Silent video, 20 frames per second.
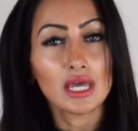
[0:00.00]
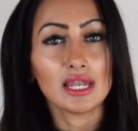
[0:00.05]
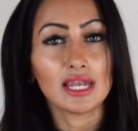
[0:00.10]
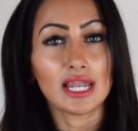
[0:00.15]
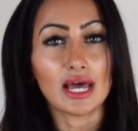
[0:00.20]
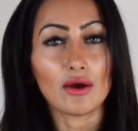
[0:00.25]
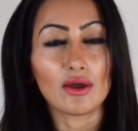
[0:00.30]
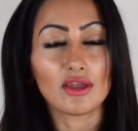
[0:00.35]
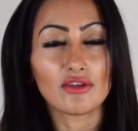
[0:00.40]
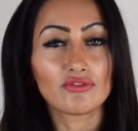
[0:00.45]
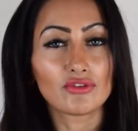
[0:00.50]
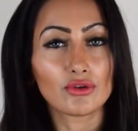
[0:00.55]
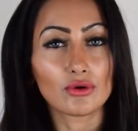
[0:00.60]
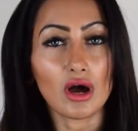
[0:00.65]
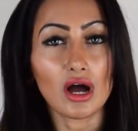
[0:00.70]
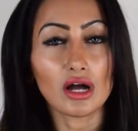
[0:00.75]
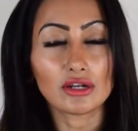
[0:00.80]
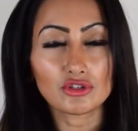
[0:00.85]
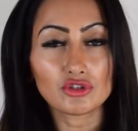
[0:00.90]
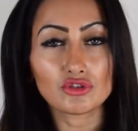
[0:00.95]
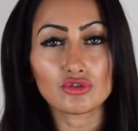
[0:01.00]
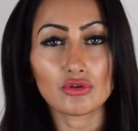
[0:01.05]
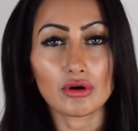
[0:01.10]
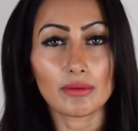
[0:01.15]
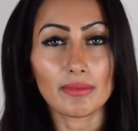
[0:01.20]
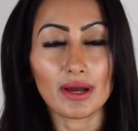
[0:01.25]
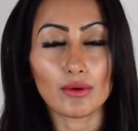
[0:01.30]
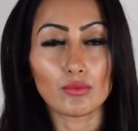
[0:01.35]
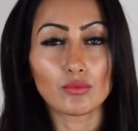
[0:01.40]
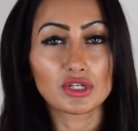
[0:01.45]
Now, if you're unsure
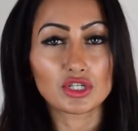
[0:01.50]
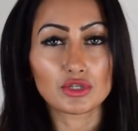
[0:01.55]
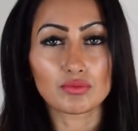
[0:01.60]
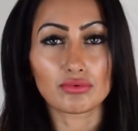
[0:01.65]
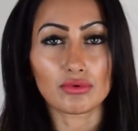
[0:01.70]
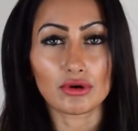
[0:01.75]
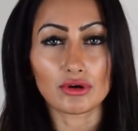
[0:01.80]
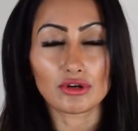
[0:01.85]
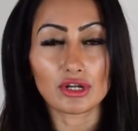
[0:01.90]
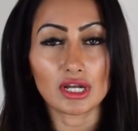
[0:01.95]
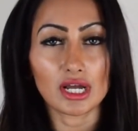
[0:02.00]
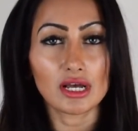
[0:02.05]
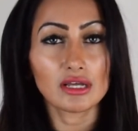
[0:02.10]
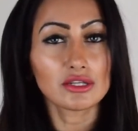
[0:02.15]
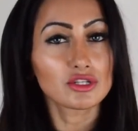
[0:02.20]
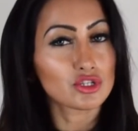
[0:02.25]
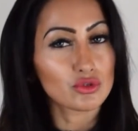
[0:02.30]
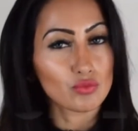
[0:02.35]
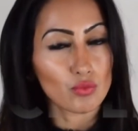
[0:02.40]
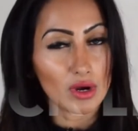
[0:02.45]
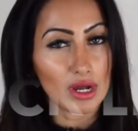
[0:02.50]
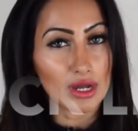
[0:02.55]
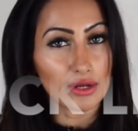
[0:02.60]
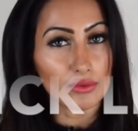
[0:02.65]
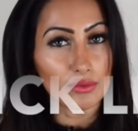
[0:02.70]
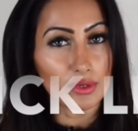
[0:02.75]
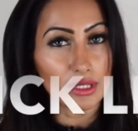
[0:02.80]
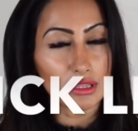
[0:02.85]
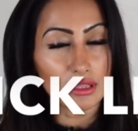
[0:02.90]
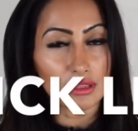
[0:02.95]
about which broker to
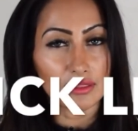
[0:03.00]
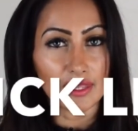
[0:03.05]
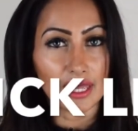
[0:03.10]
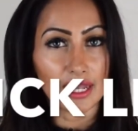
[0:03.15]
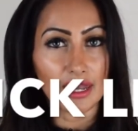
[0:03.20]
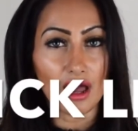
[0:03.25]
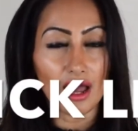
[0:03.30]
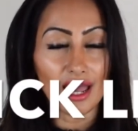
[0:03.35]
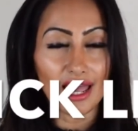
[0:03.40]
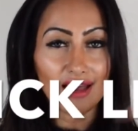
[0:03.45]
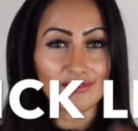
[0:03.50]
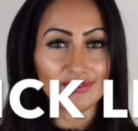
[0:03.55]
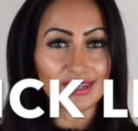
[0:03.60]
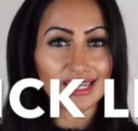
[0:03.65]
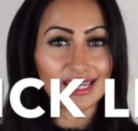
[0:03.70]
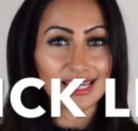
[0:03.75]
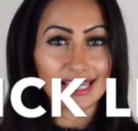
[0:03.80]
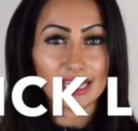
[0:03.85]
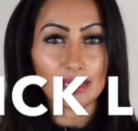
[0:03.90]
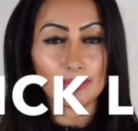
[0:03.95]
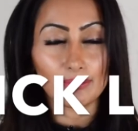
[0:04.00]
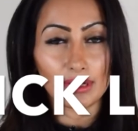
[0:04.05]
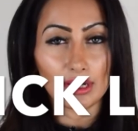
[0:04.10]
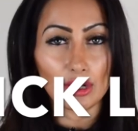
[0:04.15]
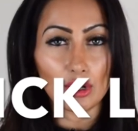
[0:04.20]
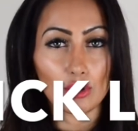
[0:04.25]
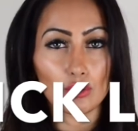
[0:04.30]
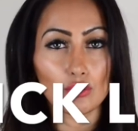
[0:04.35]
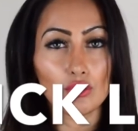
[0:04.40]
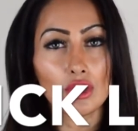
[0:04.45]
work with, then I have a link
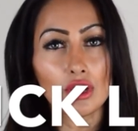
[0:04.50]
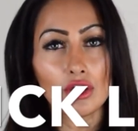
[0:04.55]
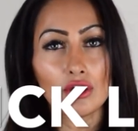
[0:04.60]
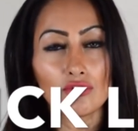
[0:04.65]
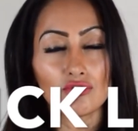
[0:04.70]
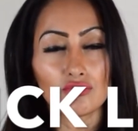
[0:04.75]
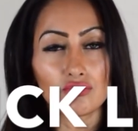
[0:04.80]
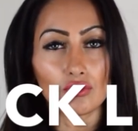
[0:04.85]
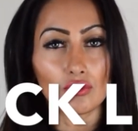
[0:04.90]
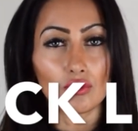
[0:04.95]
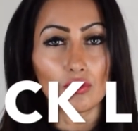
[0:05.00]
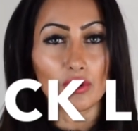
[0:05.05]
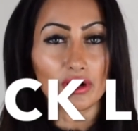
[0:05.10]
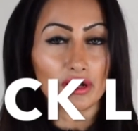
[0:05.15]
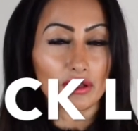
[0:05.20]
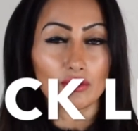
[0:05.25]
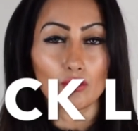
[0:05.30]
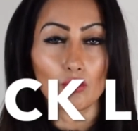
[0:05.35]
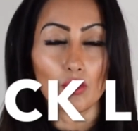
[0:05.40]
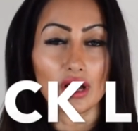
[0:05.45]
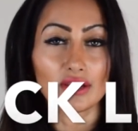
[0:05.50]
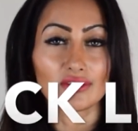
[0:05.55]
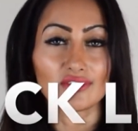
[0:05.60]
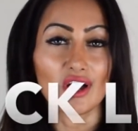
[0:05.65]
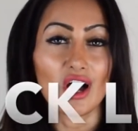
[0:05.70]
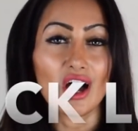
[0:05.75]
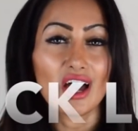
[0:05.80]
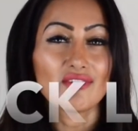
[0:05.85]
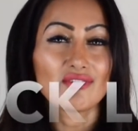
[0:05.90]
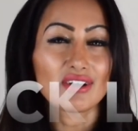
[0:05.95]
below for one of the ones
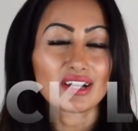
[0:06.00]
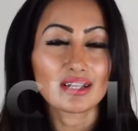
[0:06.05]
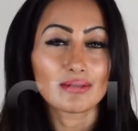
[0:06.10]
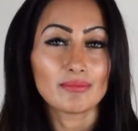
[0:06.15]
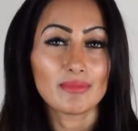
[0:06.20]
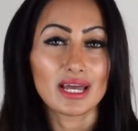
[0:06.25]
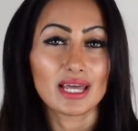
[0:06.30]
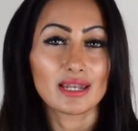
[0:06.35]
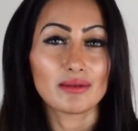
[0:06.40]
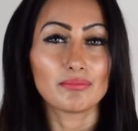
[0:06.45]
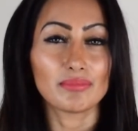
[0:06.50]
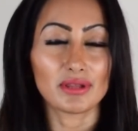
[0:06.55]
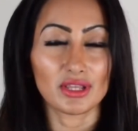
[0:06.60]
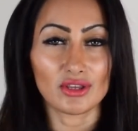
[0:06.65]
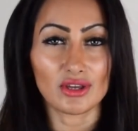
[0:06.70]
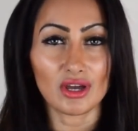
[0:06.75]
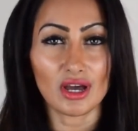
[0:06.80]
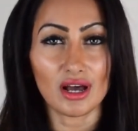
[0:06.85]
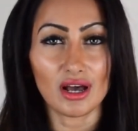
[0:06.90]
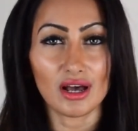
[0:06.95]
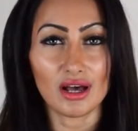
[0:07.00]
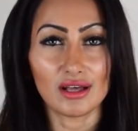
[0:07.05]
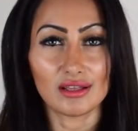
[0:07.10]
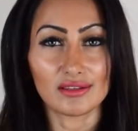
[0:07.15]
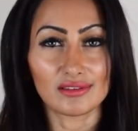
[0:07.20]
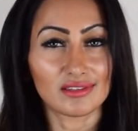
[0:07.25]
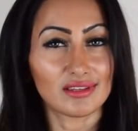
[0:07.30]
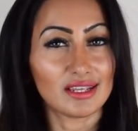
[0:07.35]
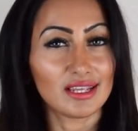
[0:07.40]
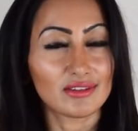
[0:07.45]
that I recommend
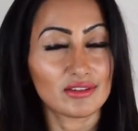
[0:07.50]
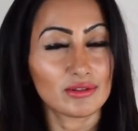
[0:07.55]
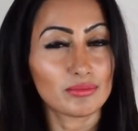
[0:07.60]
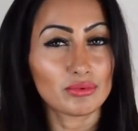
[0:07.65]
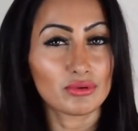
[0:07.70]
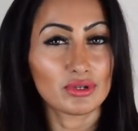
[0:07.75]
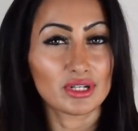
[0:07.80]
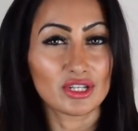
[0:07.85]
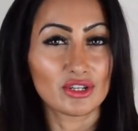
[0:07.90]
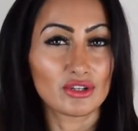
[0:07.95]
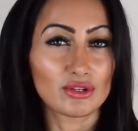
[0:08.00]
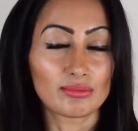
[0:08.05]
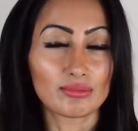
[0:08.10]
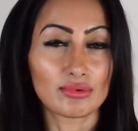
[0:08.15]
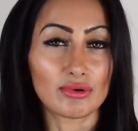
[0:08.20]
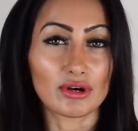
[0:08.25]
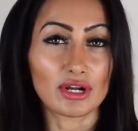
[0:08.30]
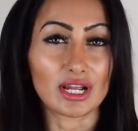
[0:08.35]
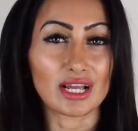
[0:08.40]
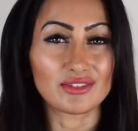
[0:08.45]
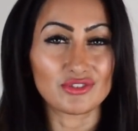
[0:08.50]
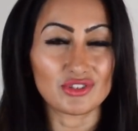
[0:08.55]
because it's a pretty good broker.